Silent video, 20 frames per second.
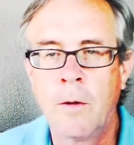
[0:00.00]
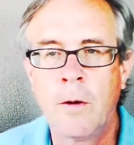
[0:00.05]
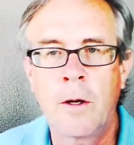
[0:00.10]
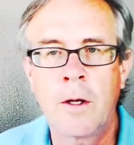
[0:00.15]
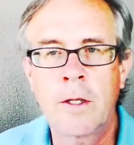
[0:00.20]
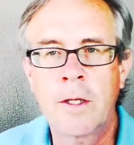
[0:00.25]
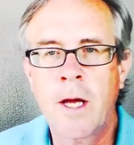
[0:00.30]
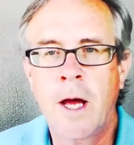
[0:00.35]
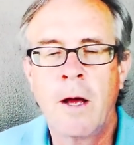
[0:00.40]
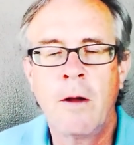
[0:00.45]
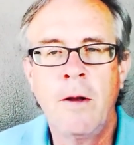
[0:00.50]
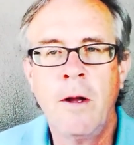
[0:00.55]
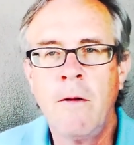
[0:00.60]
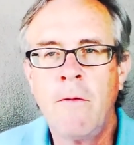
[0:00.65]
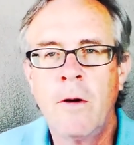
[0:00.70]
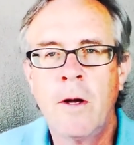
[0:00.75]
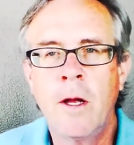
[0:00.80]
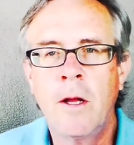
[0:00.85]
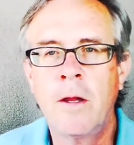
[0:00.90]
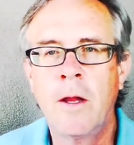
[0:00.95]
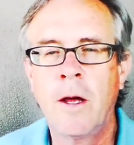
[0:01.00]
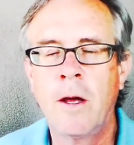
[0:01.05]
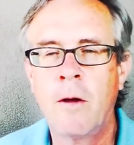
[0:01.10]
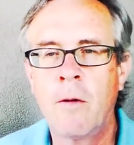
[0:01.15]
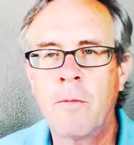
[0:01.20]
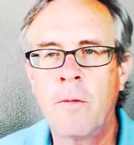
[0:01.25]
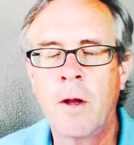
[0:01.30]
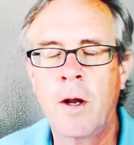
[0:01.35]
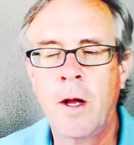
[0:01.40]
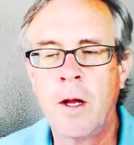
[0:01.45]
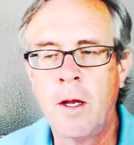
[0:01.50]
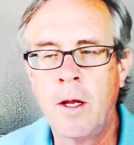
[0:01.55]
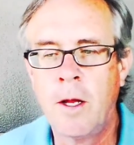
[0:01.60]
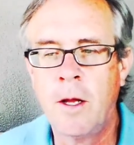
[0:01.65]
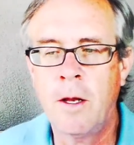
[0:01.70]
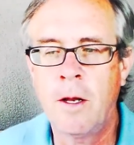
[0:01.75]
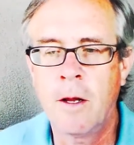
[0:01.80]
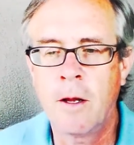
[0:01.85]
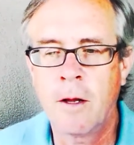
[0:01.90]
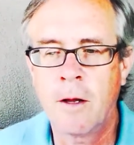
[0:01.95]
You can say, I'll never get the help that I
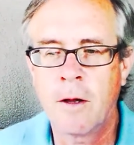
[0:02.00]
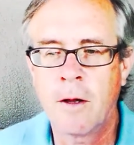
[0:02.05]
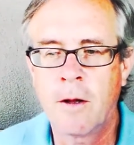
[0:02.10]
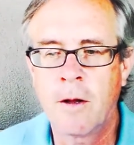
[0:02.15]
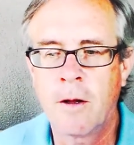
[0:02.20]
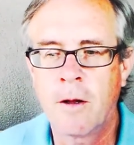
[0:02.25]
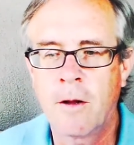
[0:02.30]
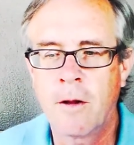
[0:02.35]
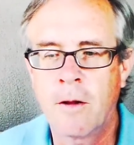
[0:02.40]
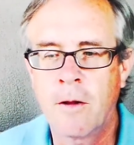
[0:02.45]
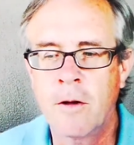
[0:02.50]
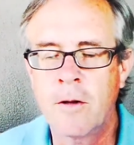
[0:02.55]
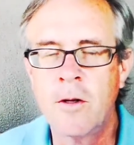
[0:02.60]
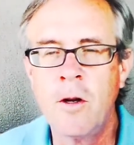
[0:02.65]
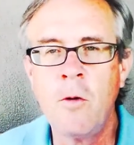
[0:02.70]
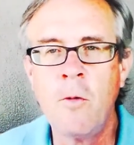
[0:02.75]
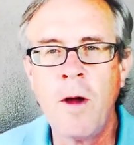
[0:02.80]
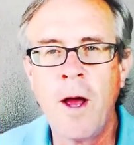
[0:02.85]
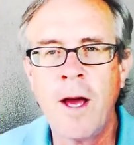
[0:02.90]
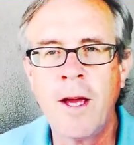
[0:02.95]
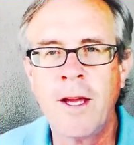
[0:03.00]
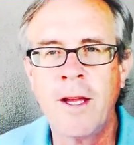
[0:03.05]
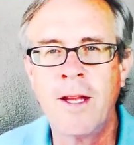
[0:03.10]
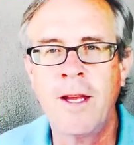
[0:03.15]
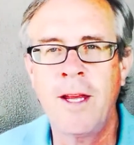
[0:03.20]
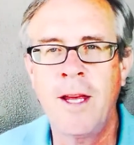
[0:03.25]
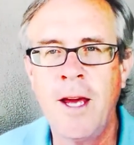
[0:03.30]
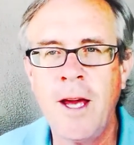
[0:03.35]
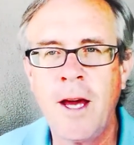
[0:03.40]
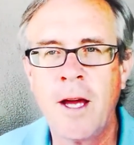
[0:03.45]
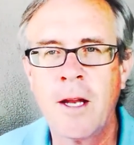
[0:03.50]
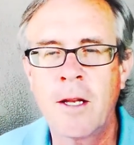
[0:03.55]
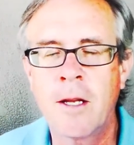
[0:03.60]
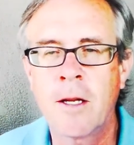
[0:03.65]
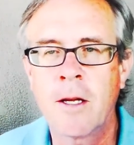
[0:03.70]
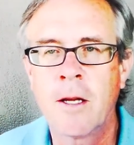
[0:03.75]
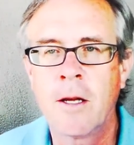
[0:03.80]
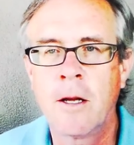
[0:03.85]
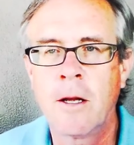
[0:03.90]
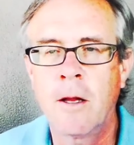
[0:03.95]
need. There's no way I can
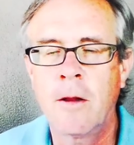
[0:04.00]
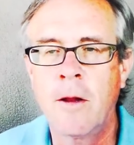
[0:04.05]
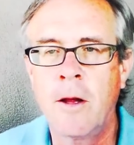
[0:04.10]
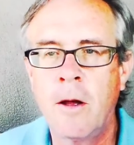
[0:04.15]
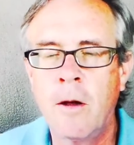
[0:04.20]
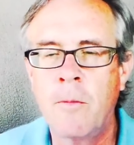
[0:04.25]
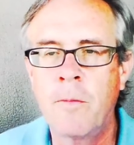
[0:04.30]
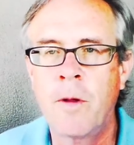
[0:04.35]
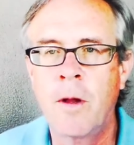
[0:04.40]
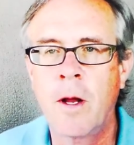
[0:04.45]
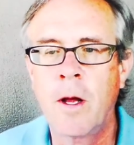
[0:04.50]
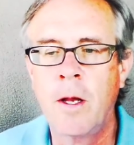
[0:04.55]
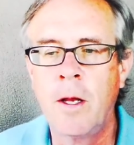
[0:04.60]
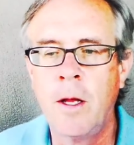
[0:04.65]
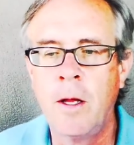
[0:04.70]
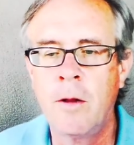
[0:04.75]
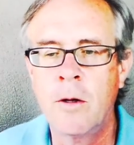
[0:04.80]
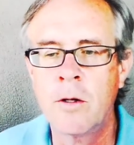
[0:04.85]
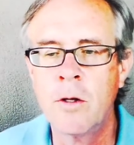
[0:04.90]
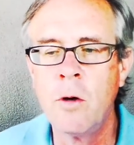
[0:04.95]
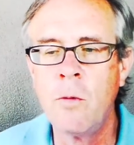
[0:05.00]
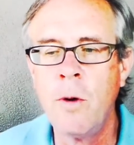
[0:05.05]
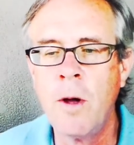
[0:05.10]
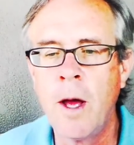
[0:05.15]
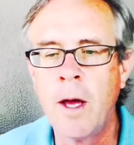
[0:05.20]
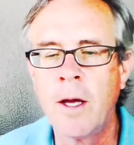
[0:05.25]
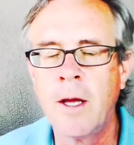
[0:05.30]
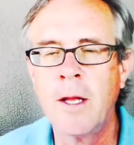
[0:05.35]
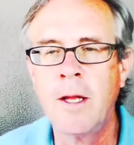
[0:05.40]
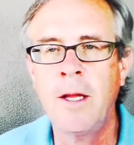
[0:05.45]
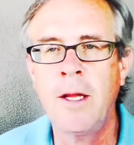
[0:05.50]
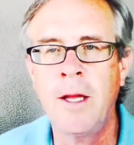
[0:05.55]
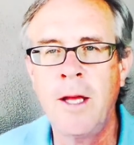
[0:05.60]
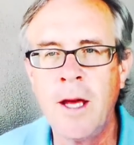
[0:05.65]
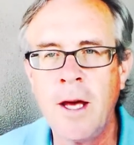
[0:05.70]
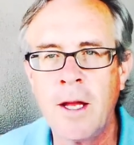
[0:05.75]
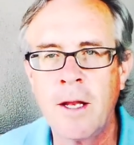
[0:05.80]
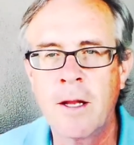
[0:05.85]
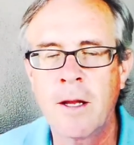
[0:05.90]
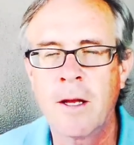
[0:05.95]
get the help that I need. There's no way I can
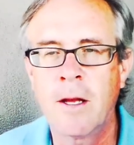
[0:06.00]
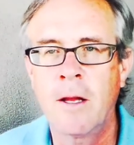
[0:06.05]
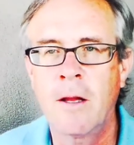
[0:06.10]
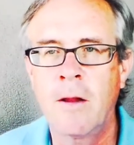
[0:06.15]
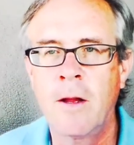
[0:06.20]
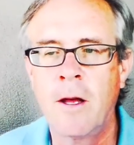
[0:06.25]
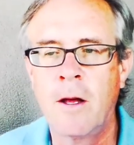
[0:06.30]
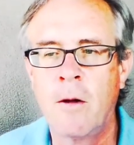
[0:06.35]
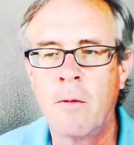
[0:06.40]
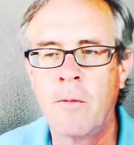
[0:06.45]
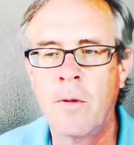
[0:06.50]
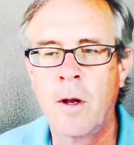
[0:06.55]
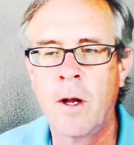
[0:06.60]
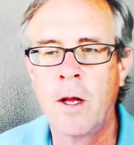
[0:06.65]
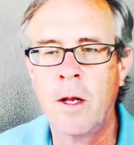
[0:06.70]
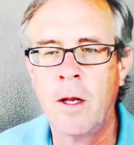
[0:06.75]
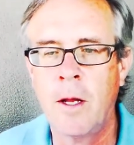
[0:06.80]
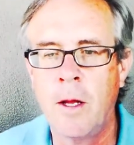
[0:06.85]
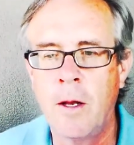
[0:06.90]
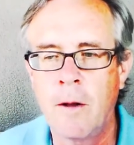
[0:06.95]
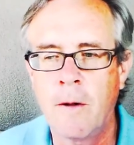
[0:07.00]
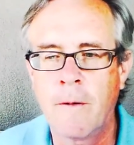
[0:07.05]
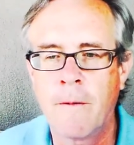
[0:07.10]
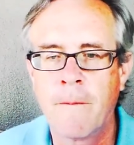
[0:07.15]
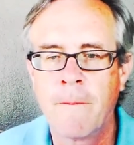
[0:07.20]
get the help that I need.